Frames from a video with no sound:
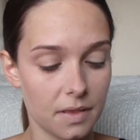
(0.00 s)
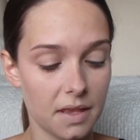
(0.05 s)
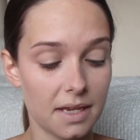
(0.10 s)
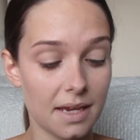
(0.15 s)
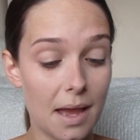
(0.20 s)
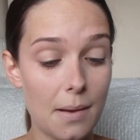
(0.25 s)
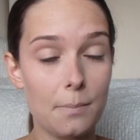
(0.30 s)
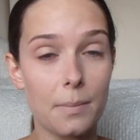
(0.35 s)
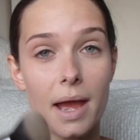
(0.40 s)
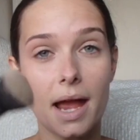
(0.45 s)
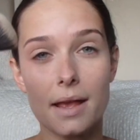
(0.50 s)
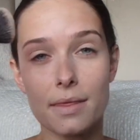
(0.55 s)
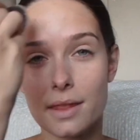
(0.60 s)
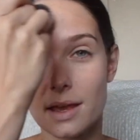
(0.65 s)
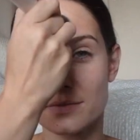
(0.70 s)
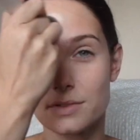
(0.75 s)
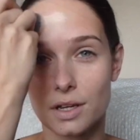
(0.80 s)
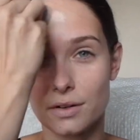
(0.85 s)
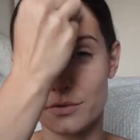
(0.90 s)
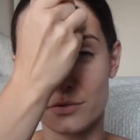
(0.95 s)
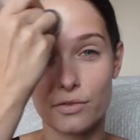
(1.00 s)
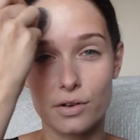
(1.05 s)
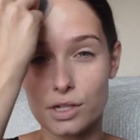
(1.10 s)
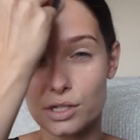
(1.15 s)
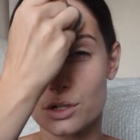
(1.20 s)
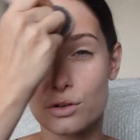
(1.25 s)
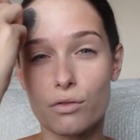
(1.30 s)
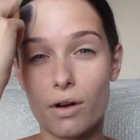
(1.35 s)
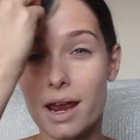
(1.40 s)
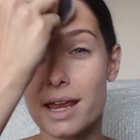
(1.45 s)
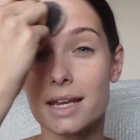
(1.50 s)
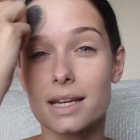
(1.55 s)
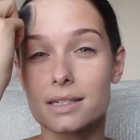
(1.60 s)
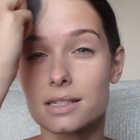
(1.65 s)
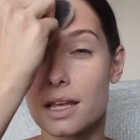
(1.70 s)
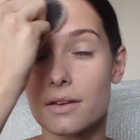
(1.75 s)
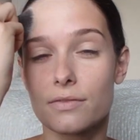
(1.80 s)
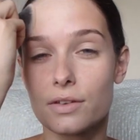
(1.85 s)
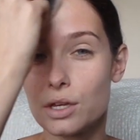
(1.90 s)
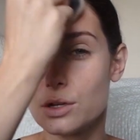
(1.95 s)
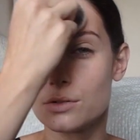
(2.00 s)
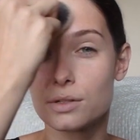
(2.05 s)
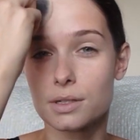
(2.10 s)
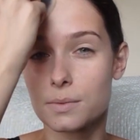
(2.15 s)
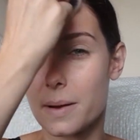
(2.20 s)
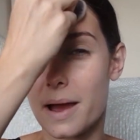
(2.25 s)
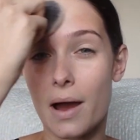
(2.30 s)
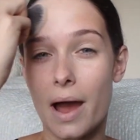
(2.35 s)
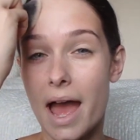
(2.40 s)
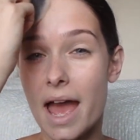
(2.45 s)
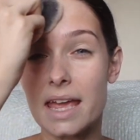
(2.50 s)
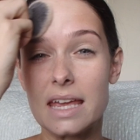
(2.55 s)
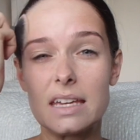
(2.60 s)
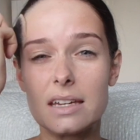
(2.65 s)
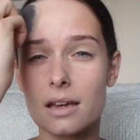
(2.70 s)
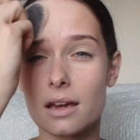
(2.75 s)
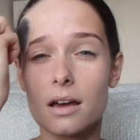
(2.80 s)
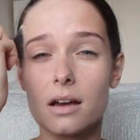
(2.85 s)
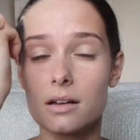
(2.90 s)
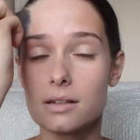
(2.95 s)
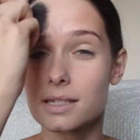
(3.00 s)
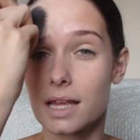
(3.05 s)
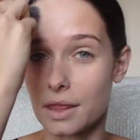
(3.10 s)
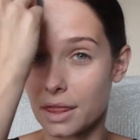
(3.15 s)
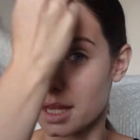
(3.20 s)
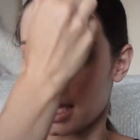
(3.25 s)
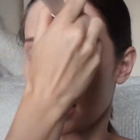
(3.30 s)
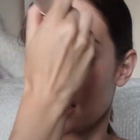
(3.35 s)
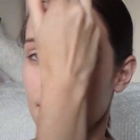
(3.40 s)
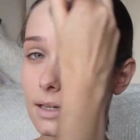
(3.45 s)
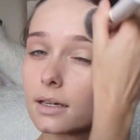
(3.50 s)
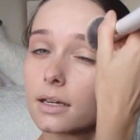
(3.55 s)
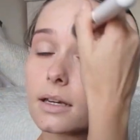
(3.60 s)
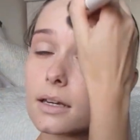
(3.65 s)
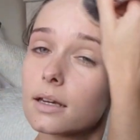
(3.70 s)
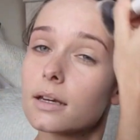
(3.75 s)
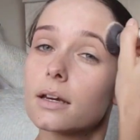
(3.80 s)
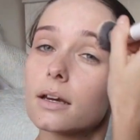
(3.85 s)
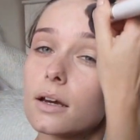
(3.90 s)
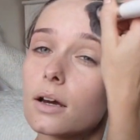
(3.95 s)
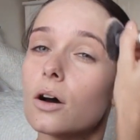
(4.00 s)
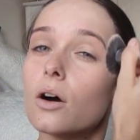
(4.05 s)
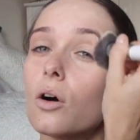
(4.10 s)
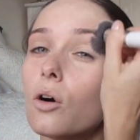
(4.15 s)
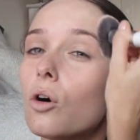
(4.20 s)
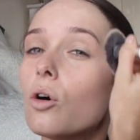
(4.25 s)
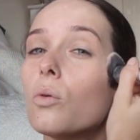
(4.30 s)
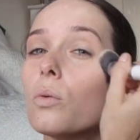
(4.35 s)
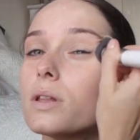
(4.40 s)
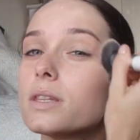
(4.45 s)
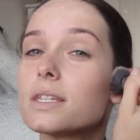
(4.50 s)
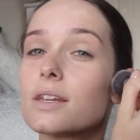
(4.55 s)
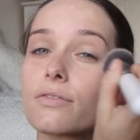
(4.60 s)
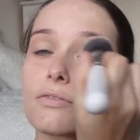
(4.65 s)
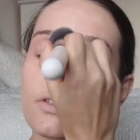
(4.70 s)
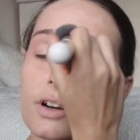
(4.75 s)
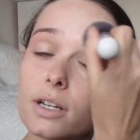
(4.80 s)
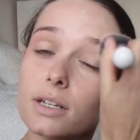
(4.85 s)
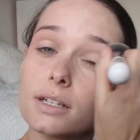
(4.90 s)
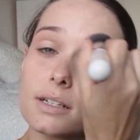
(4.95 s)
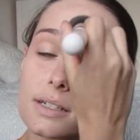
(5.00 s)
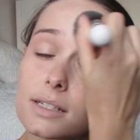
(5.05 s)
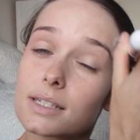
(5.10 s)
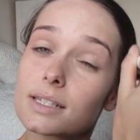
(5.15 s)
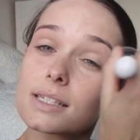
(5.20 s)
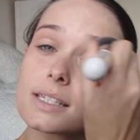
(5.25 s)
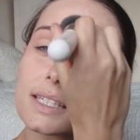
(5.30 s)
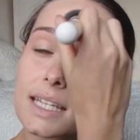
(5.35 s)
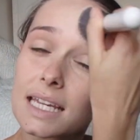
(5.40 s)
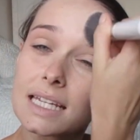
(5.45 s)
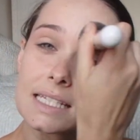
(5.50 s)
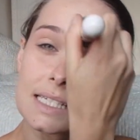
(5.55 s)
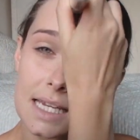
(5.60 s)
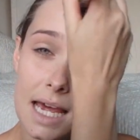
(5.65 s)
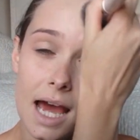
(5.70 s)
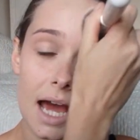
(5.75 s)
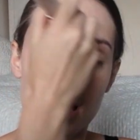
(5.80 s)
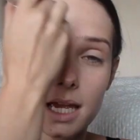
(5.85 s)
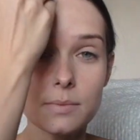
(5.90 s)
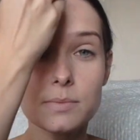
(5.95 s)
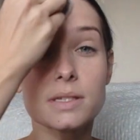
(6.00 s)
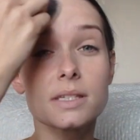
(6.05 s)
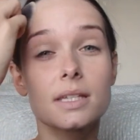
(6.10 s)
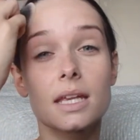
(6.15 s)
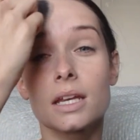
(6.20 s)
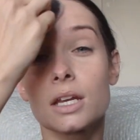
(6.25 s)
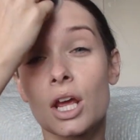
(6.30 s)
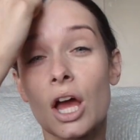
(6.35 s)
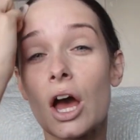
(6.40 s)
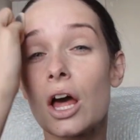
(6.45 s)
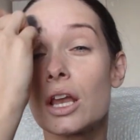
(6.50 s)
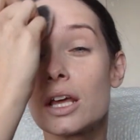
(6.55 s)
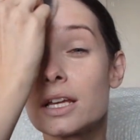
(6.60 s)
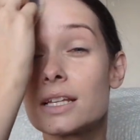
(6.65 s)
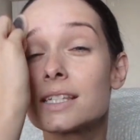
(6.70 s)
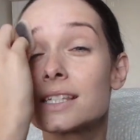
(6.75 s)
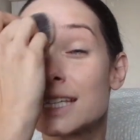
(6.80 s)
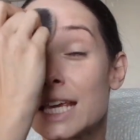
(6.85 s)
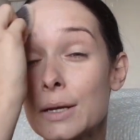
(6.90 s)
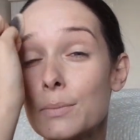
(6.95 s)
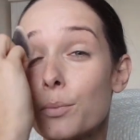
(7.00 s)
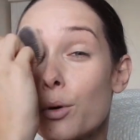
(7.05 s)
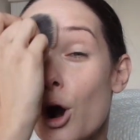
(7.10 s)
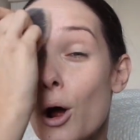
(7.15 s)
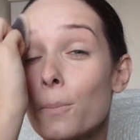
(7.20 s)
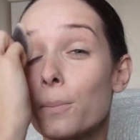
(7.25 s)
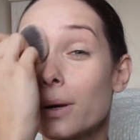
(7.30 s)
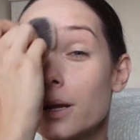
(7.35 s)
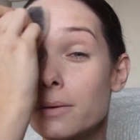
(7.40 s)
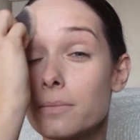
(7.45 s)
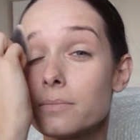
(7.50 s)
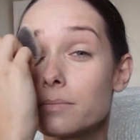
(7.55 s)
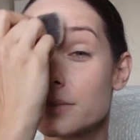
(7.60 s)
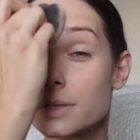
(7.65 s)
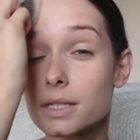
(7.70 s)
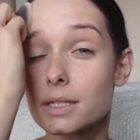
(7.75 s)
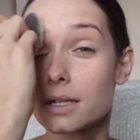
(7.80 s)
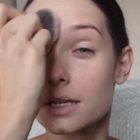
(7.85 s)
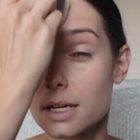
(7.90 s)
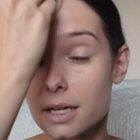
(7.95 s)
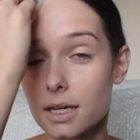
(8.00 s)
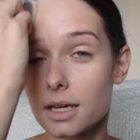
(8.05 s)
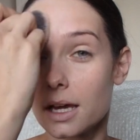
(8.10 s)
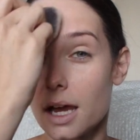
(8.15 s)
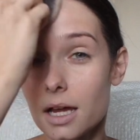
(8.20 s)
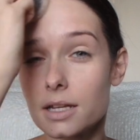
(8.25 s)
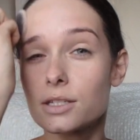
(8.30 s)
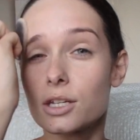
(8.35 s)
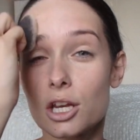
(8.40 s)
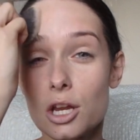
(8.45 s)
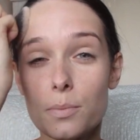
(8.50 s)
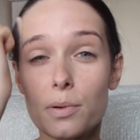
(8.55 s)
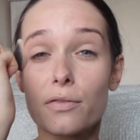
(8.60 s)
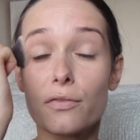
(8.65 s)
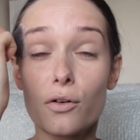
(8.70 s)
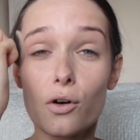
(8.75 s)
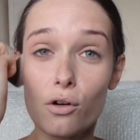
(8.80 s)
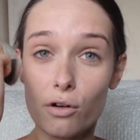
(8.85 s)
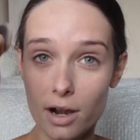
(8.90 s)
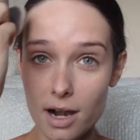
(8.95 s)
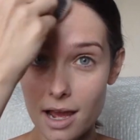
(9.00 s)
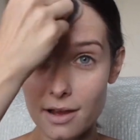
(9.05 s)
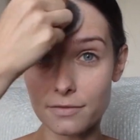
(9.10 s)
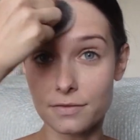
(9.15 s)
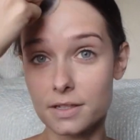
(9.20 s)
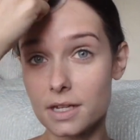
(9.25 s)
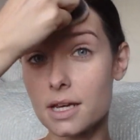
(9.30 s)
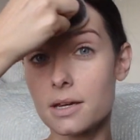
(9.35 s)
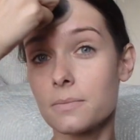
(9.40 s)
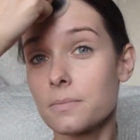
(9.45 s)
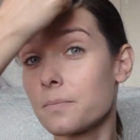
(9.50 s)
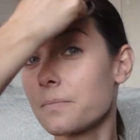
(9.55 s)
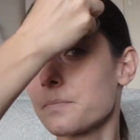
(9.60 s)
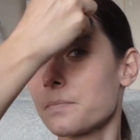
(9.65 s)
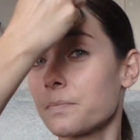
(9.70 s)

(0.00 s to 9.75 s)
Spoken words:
The campaign they've done for it's great because they've used about 8 girls, I think, all with different skin types, skin colours, skin problems, and done a before and after,